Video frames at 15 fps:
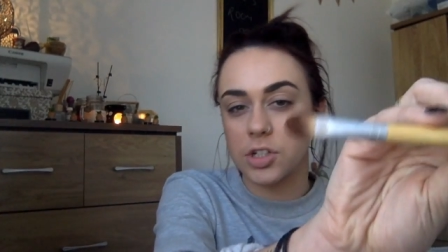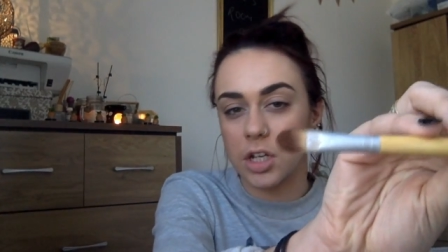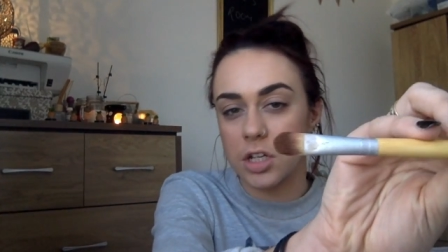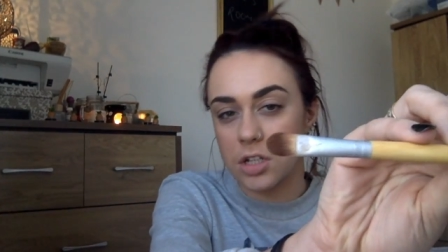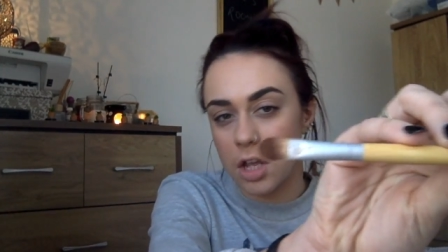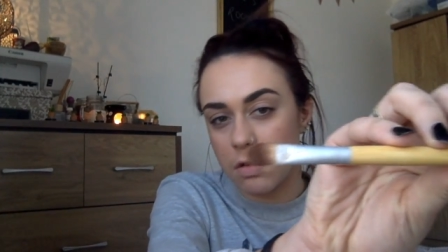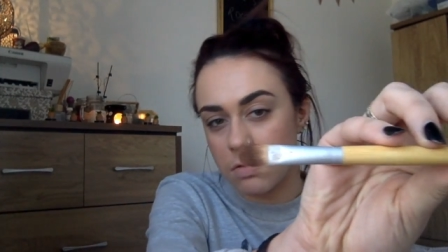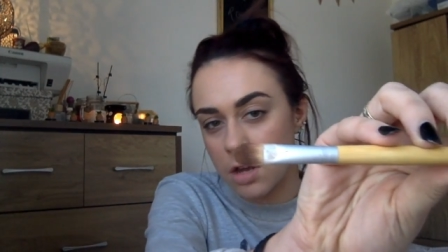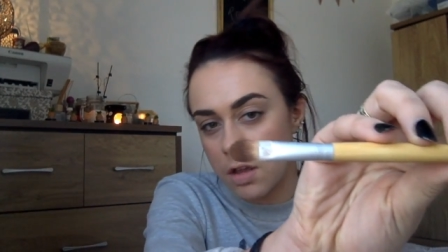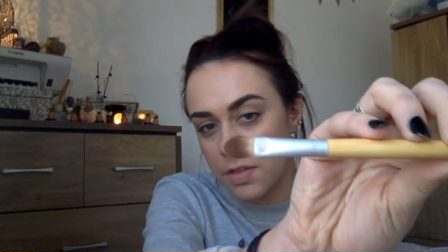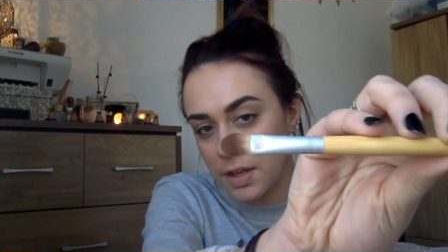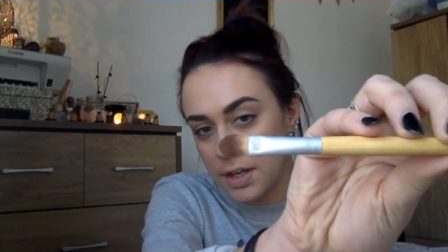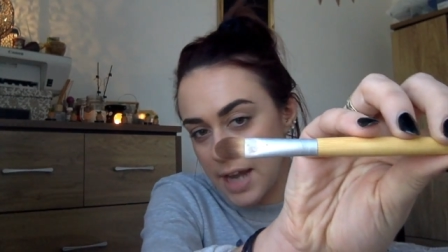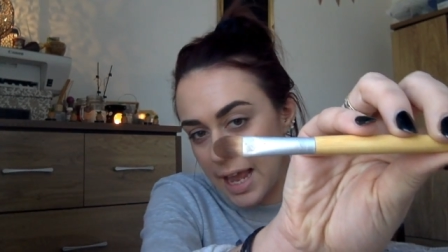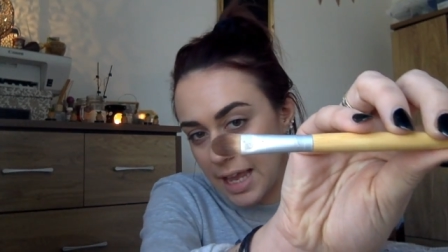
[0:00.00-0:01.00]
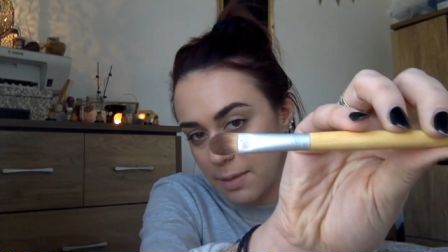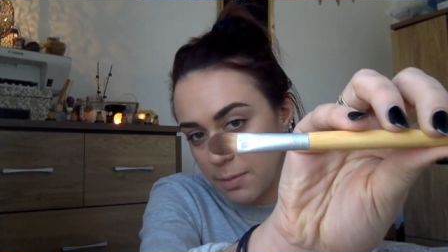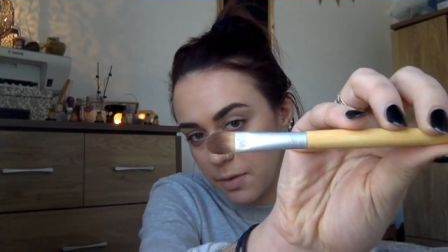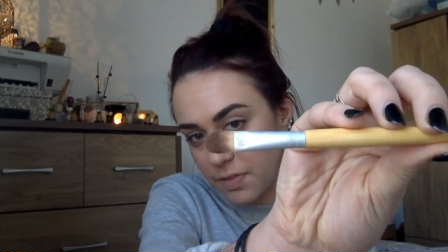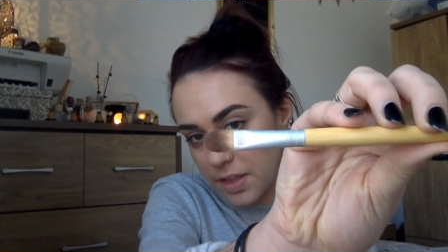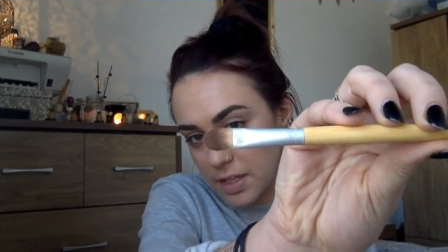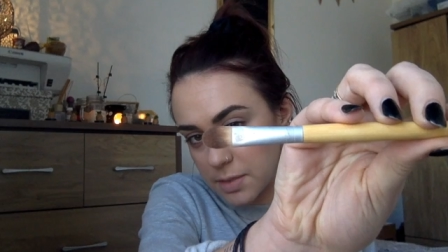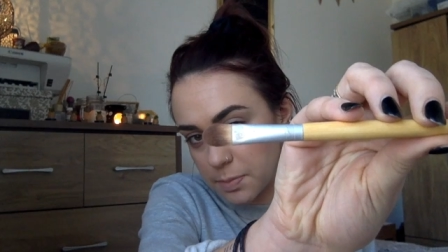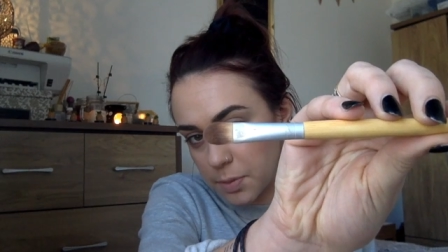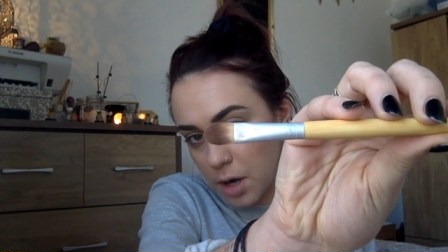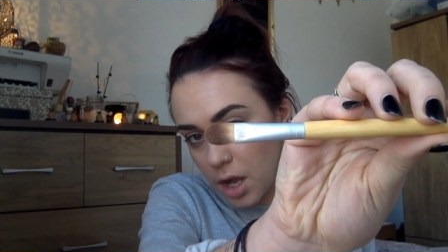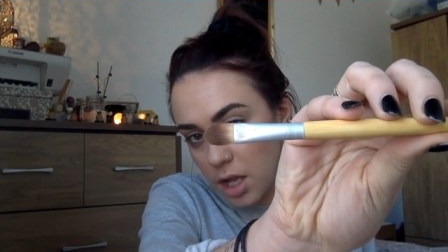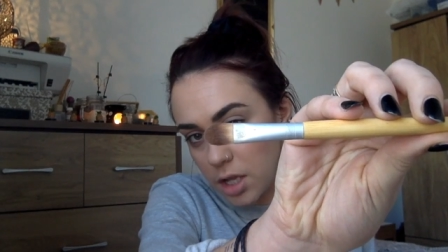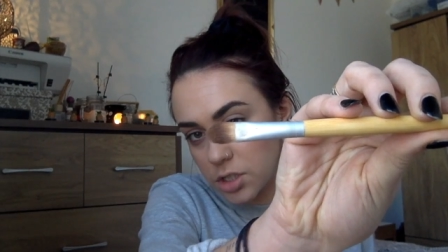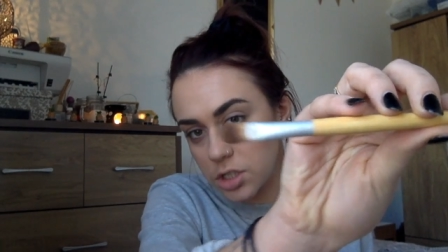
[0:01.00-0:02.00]
I don't know the name of this
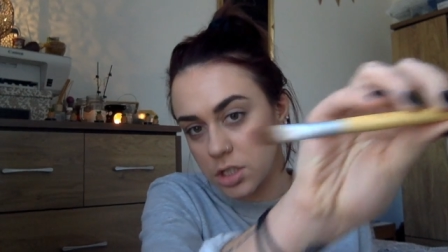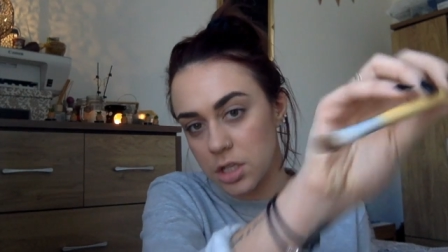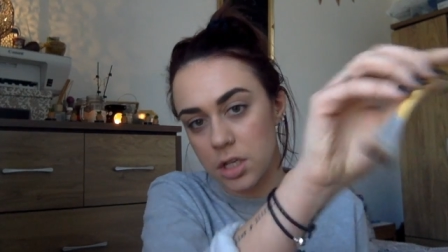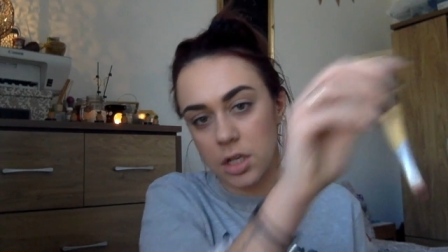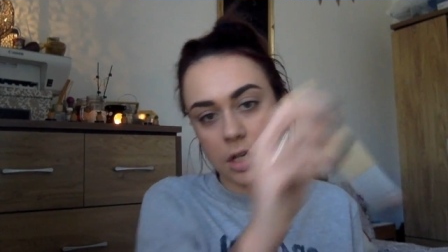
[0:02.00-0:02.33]
brush,